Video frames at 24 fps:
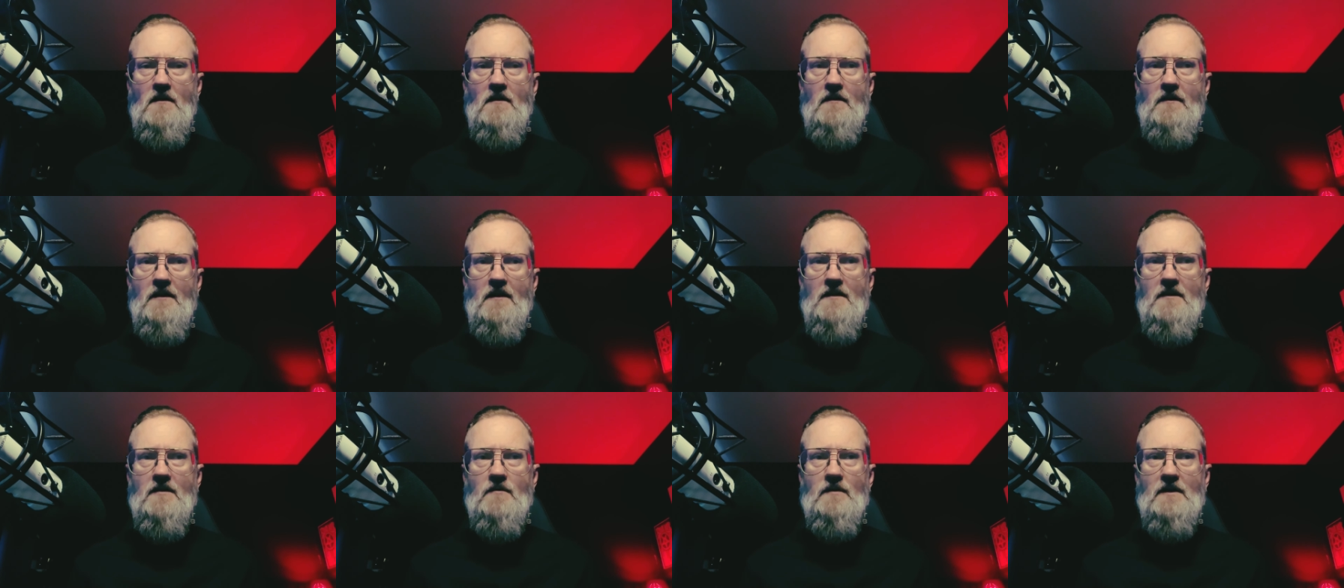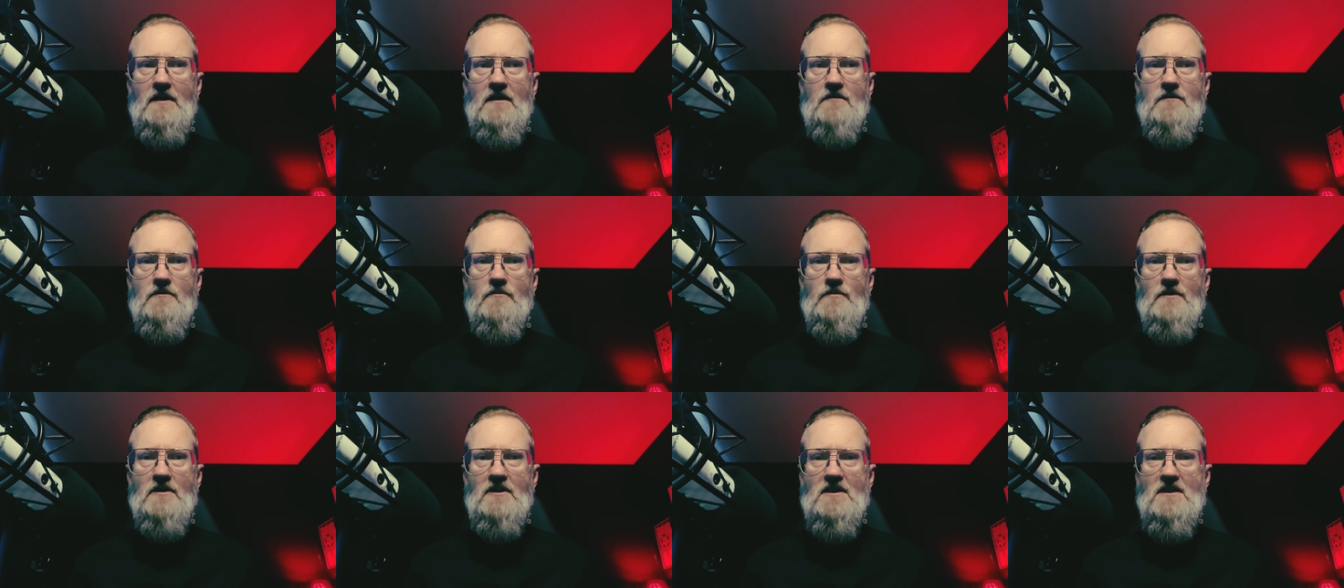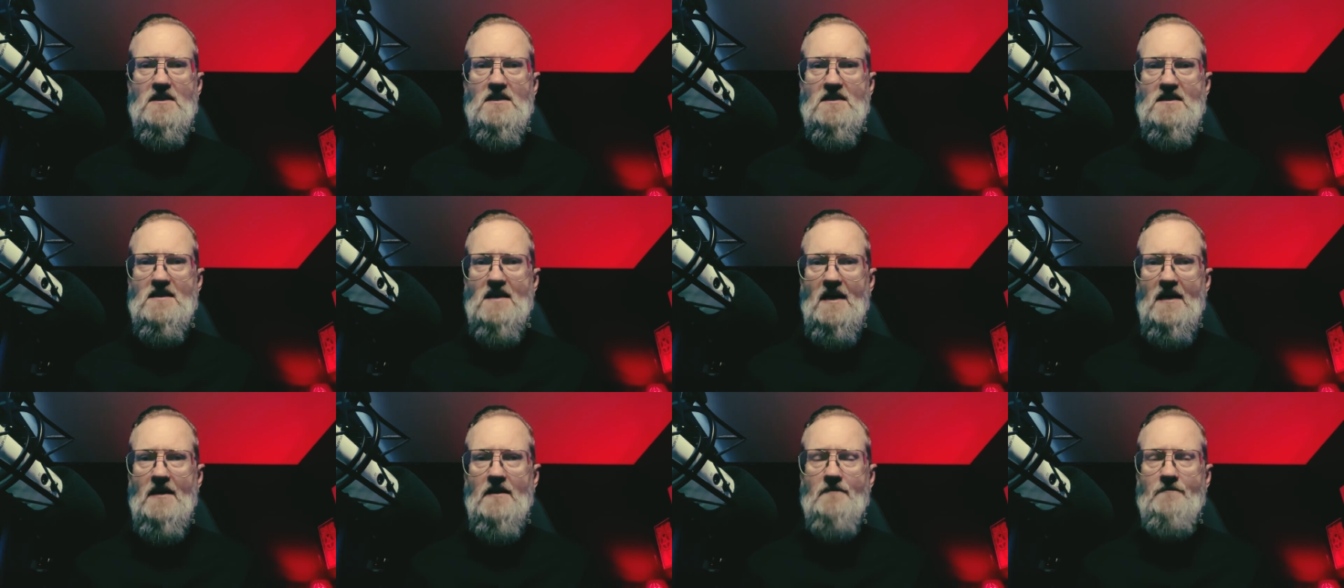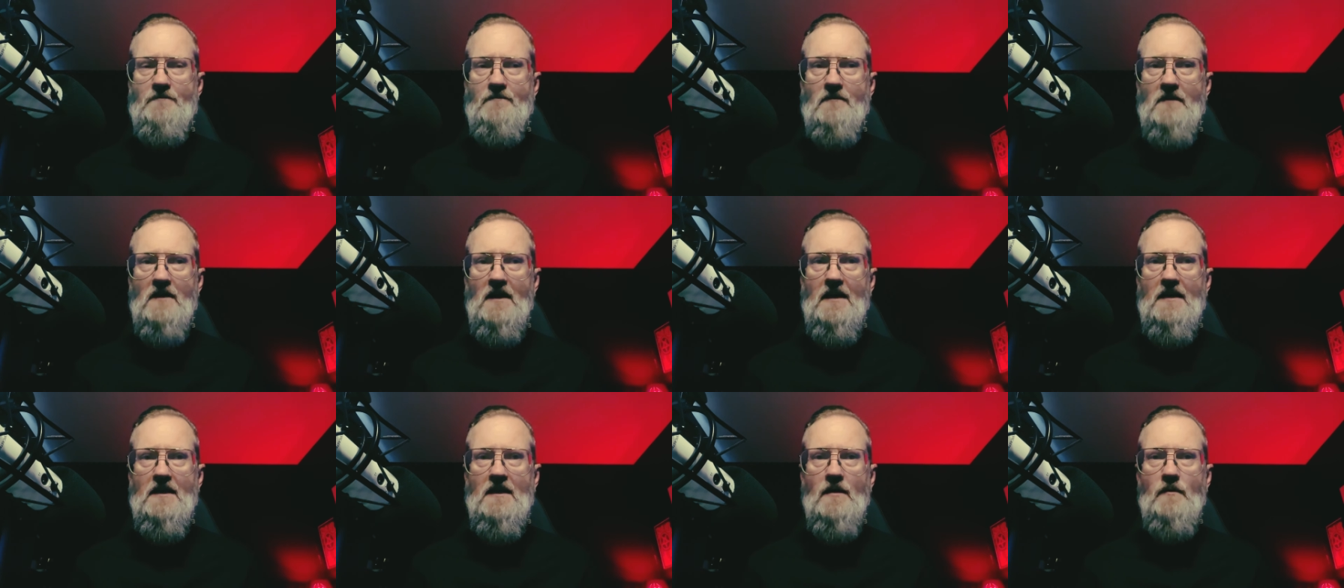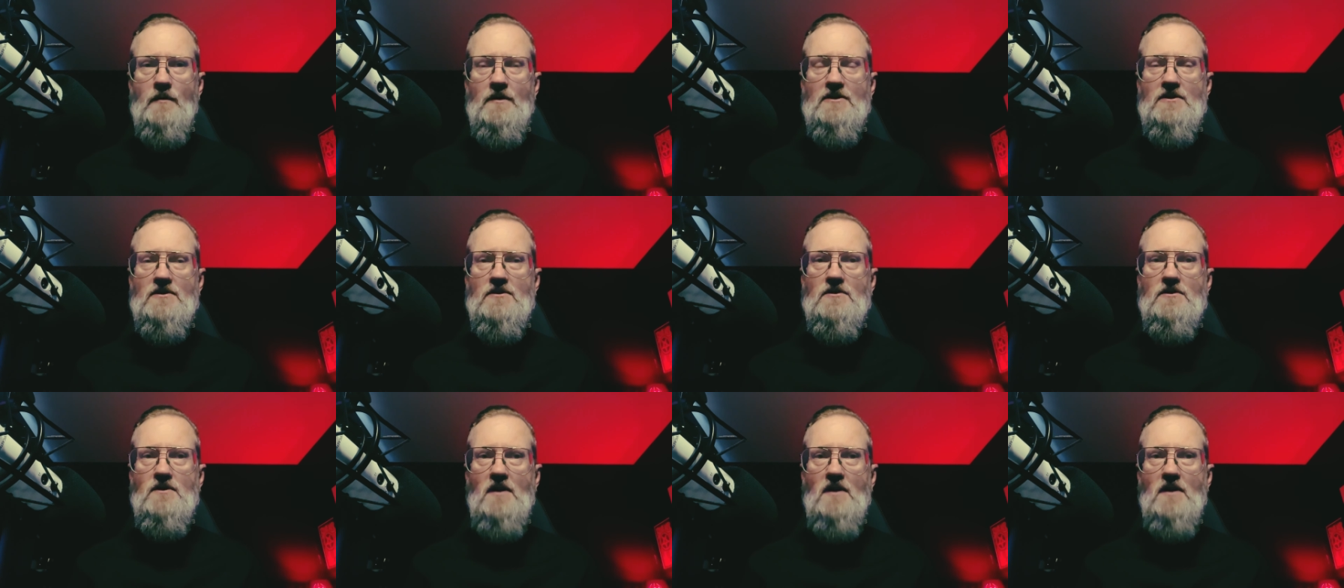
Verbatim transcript: Nothing would ever really stick. Like I would,